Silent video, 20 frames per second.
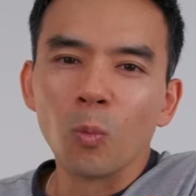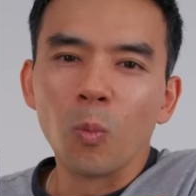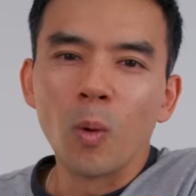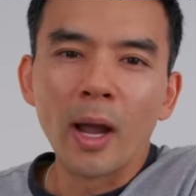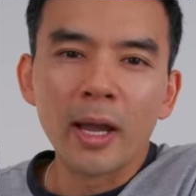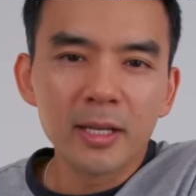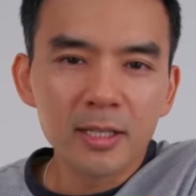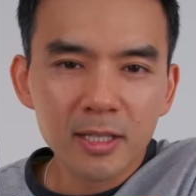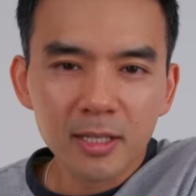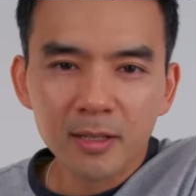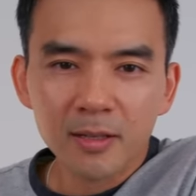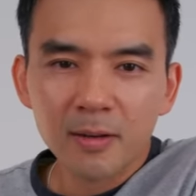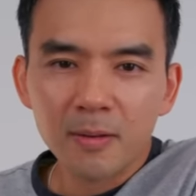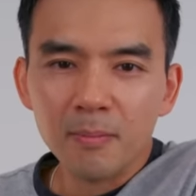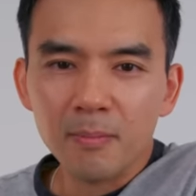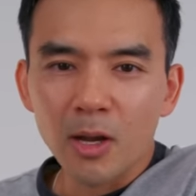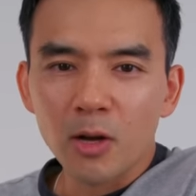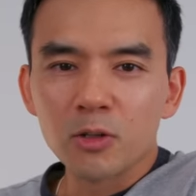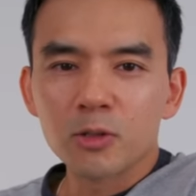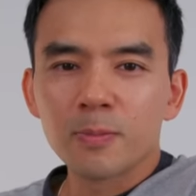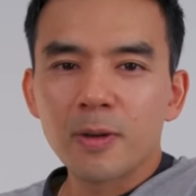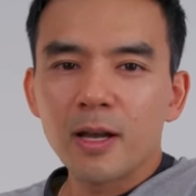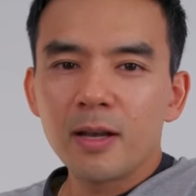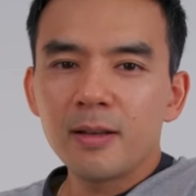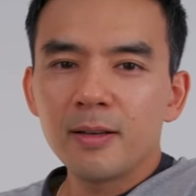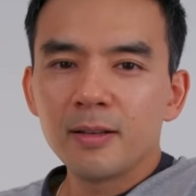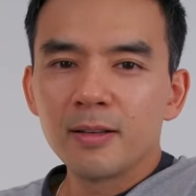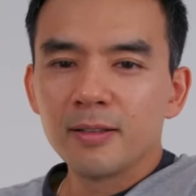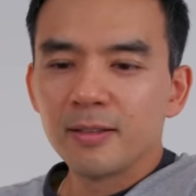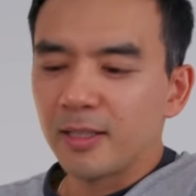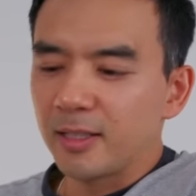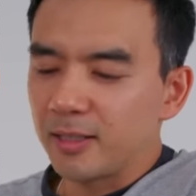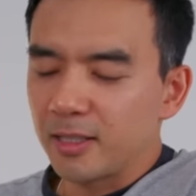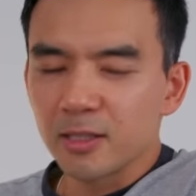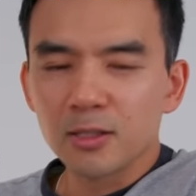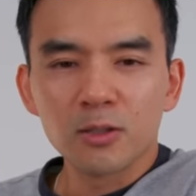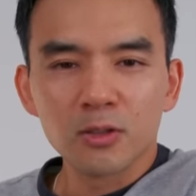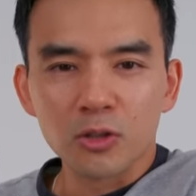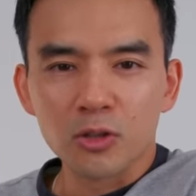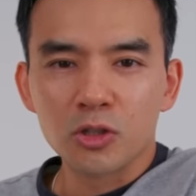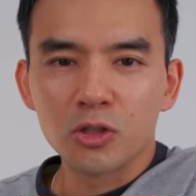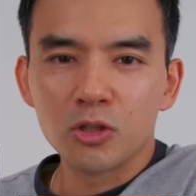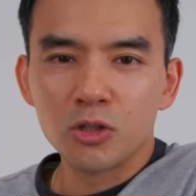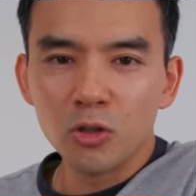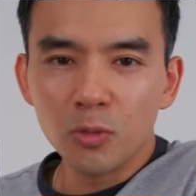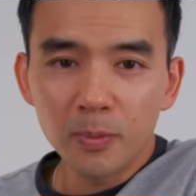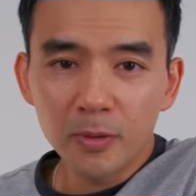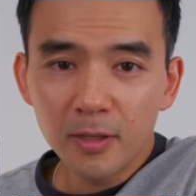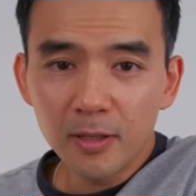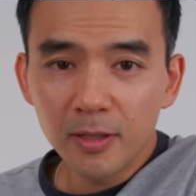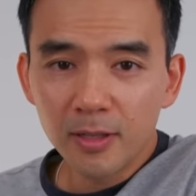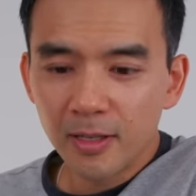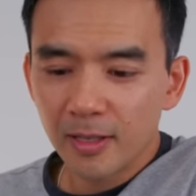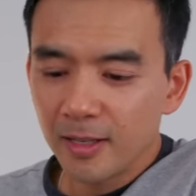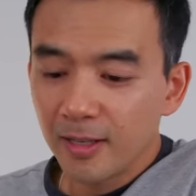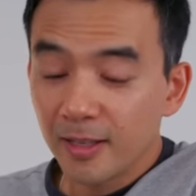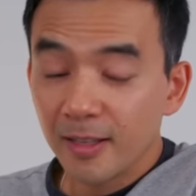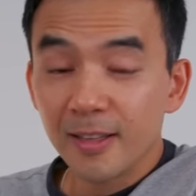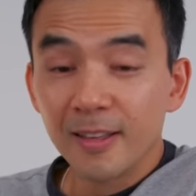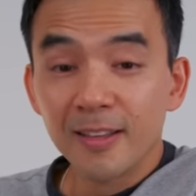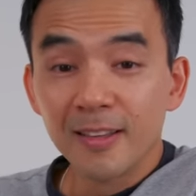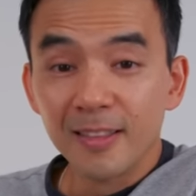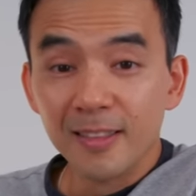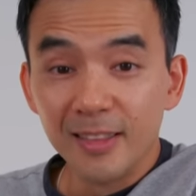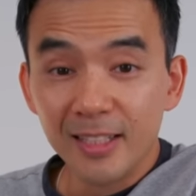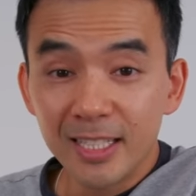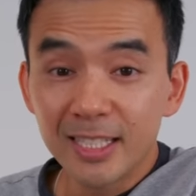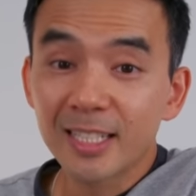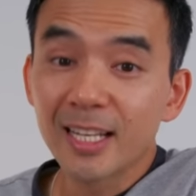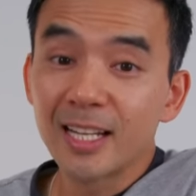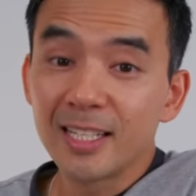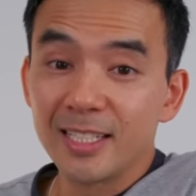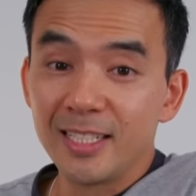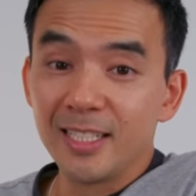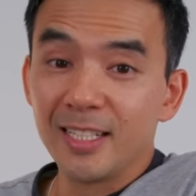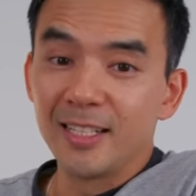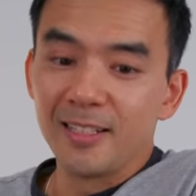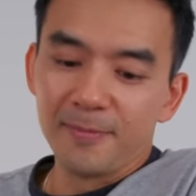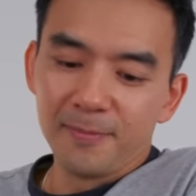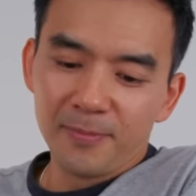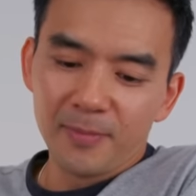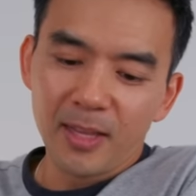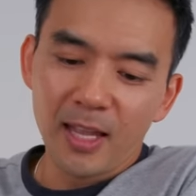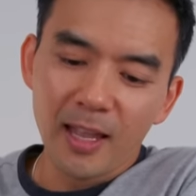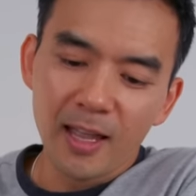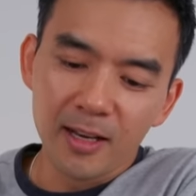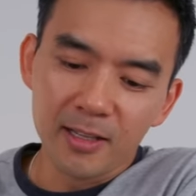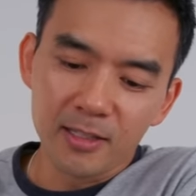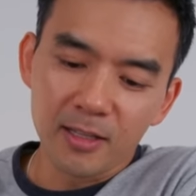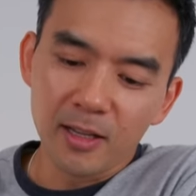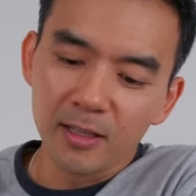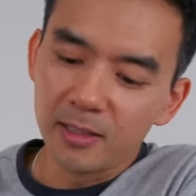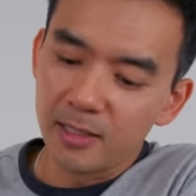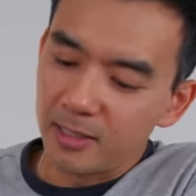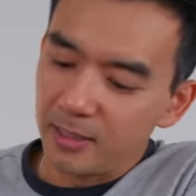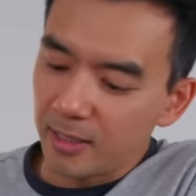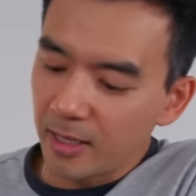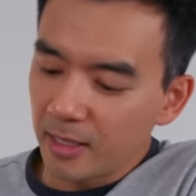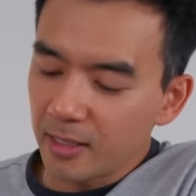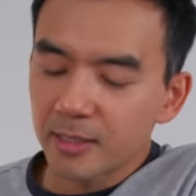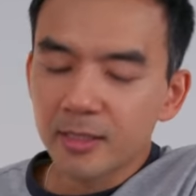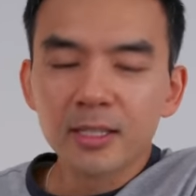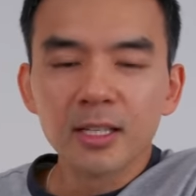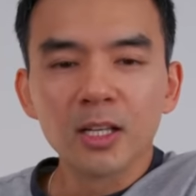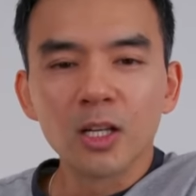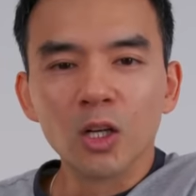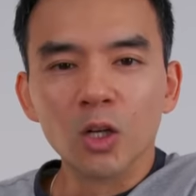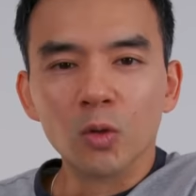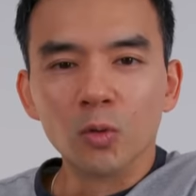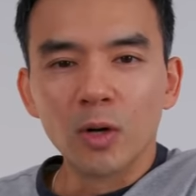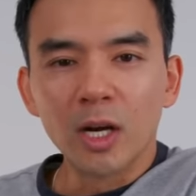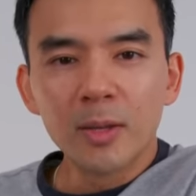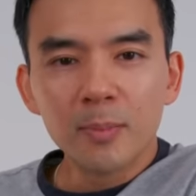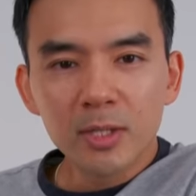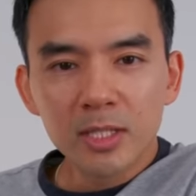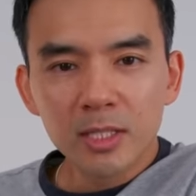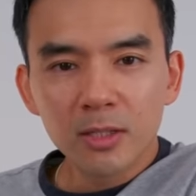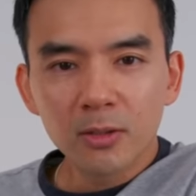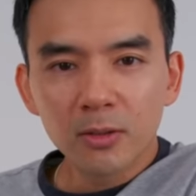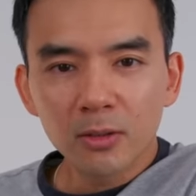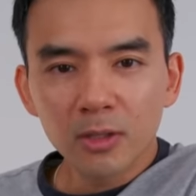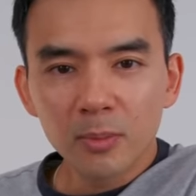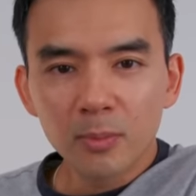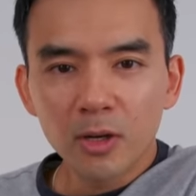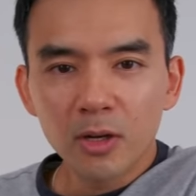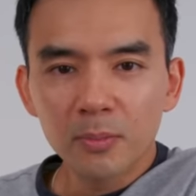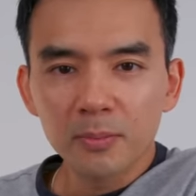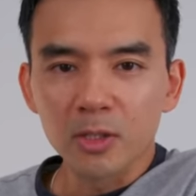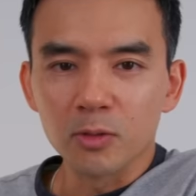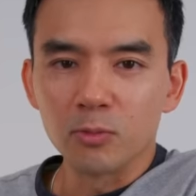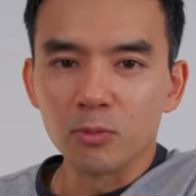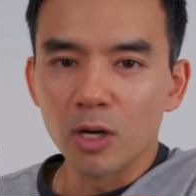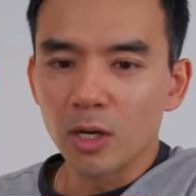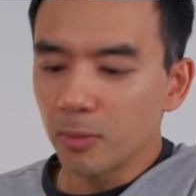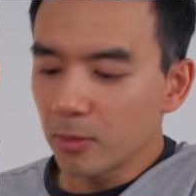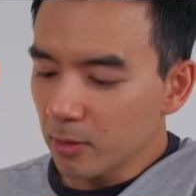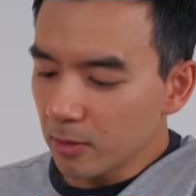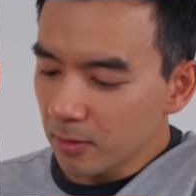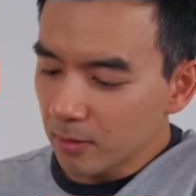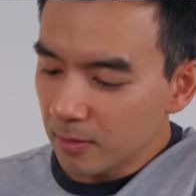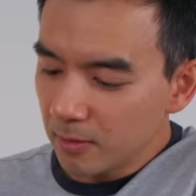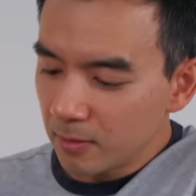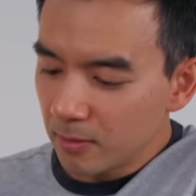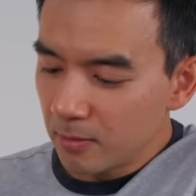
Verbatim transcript: white mouse pad that doesn't look stupid? These guys did it. And it's got this nice gray material on the bottom, the rubber,